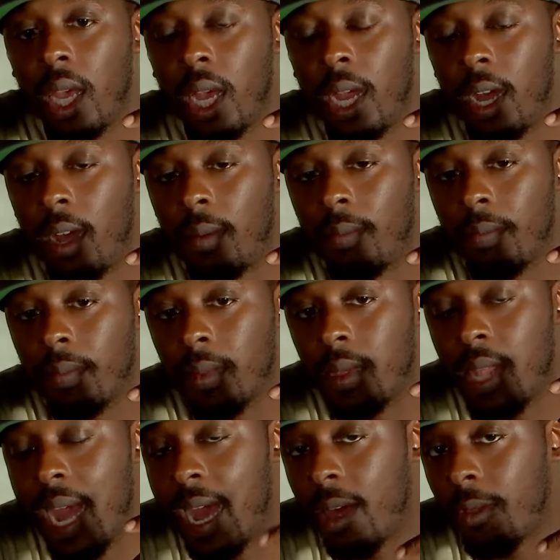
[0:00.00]
um,
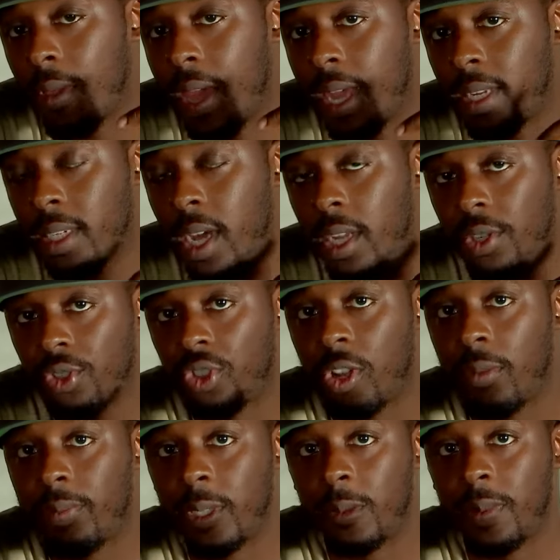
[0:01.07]
now that Donald
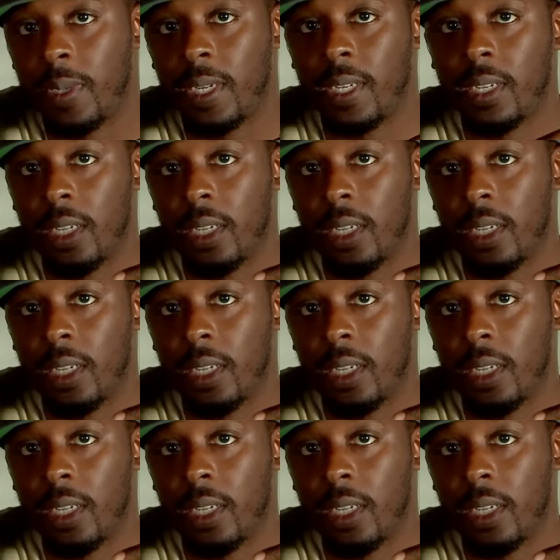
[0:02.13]
Trump has been,